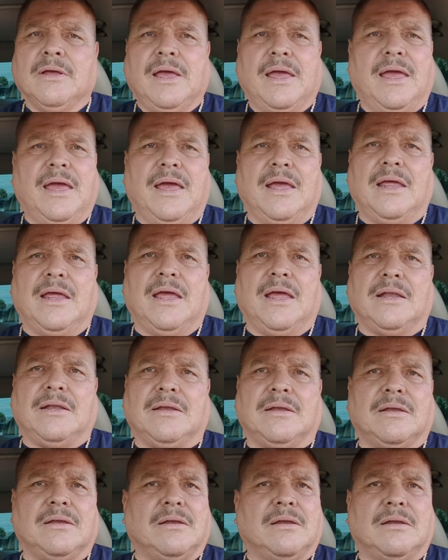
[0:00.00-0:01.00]

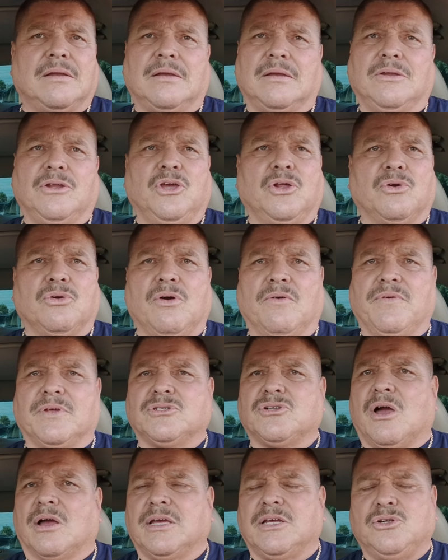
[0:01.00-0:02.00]
and you don't know if you're
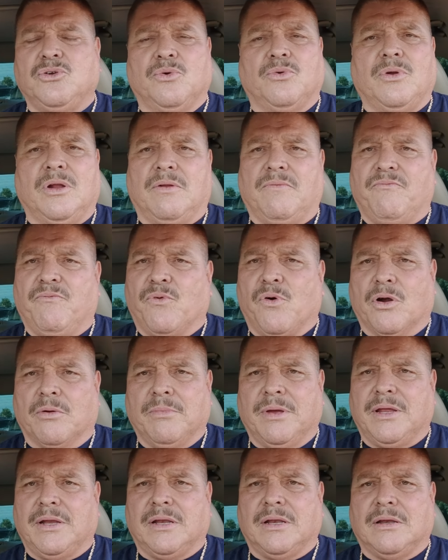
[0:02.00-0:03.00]
talking to an
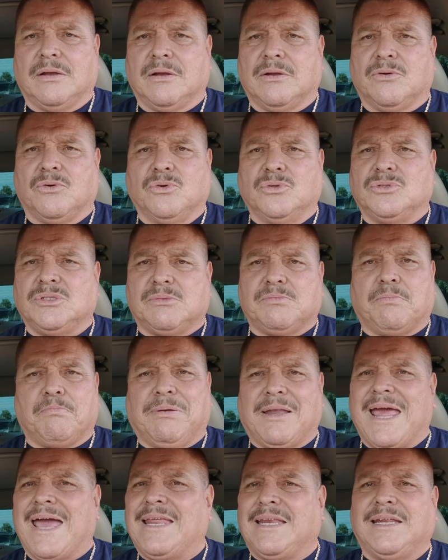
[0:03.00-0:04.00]
informant who's
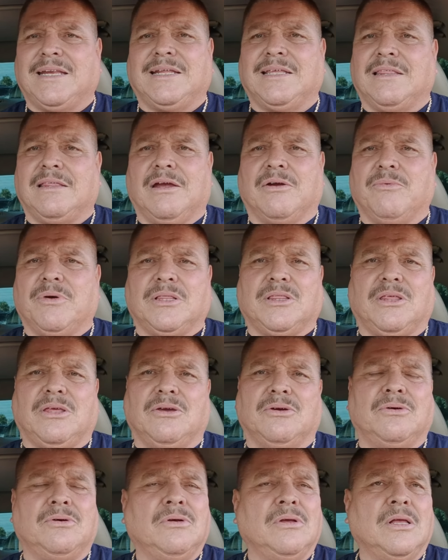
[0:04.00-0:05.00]
planted in there with
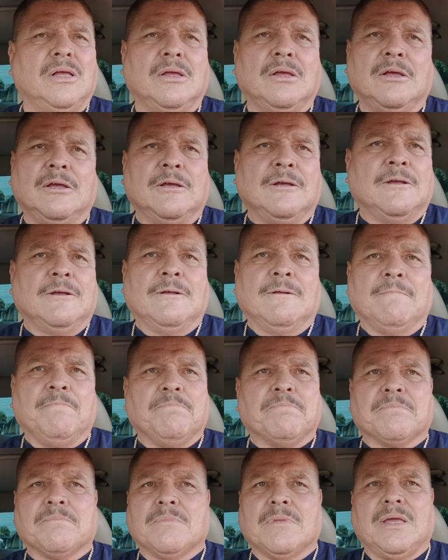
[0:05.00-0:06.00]
you.
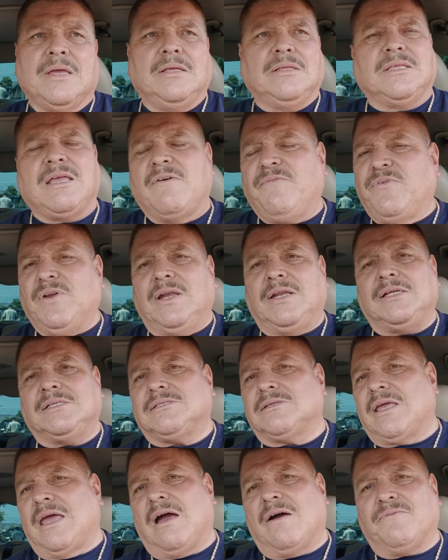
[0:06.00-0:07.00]
And definitely
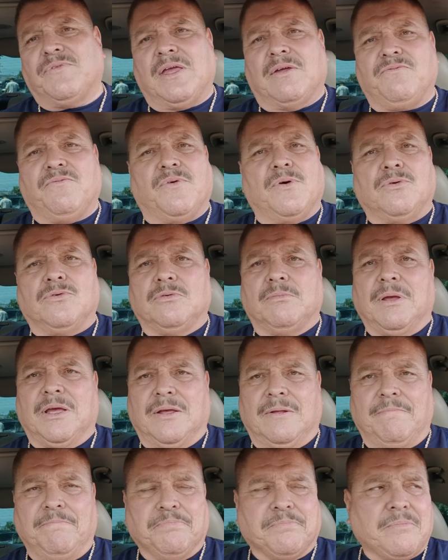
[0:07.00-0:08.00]
stay off that phone,
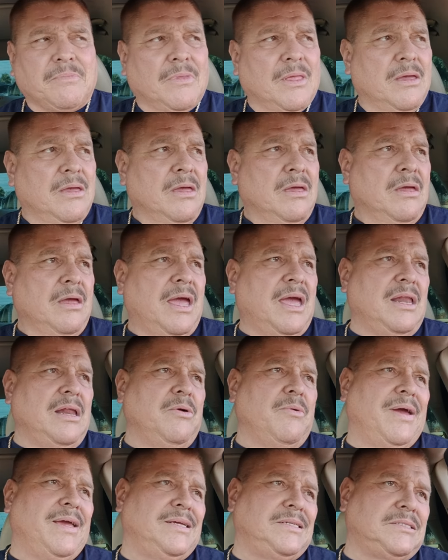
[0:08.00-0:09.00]
man.
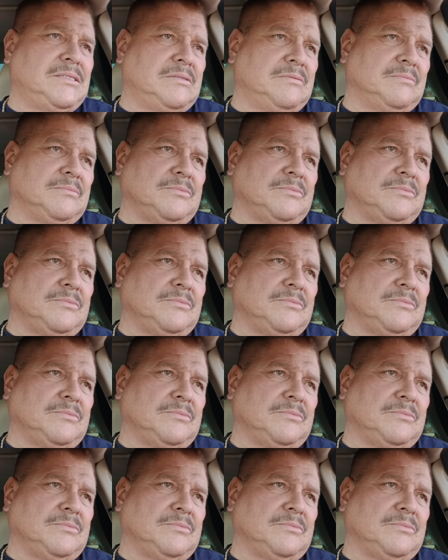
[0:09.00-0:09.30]
Anyways,